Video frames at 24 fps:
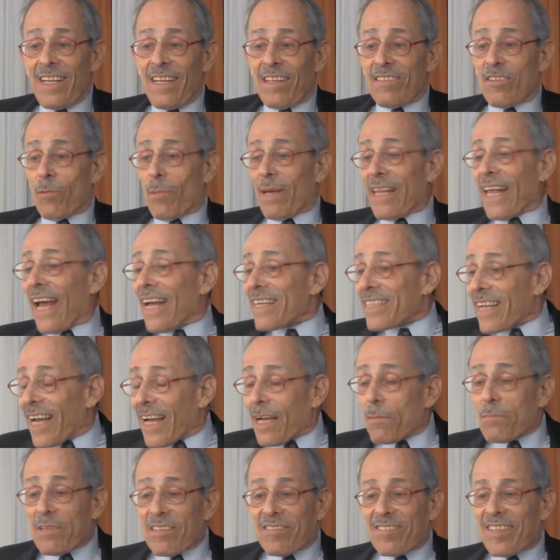So by that
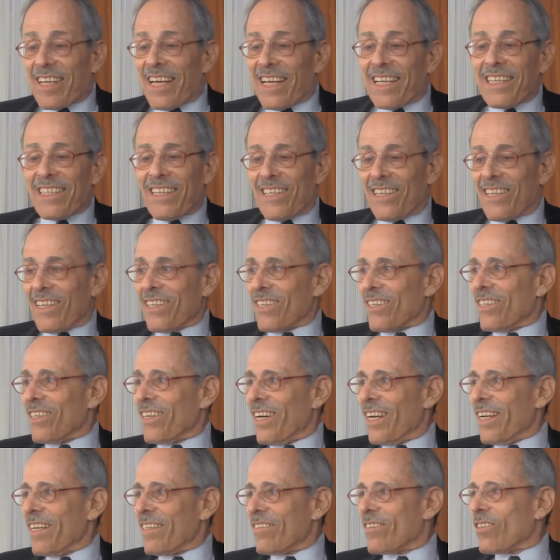time, it's getting a little
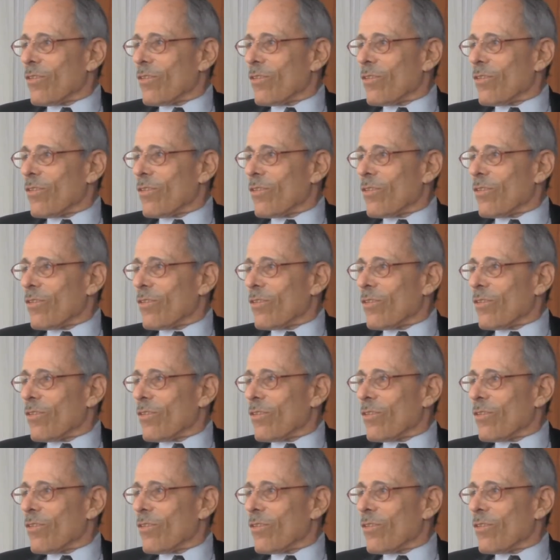late.